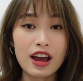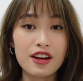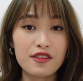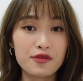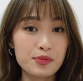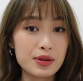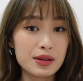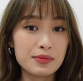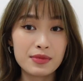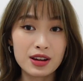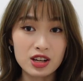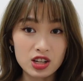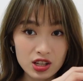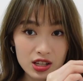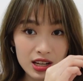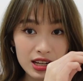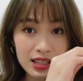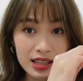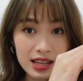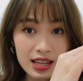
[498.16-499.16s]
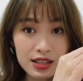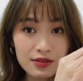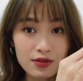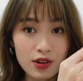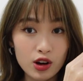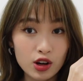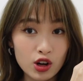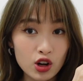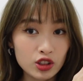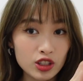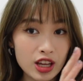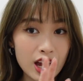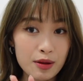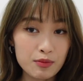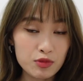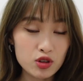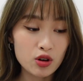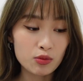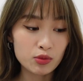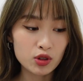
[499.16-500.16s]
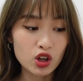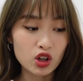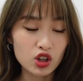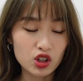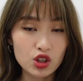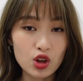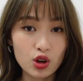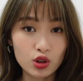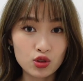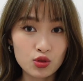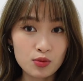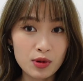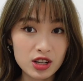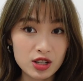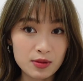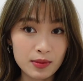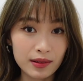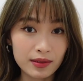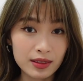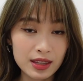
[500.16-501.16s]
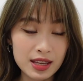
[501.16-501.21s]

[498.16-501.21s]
have been mentioning this for a long time, so I'm not going to talk too much about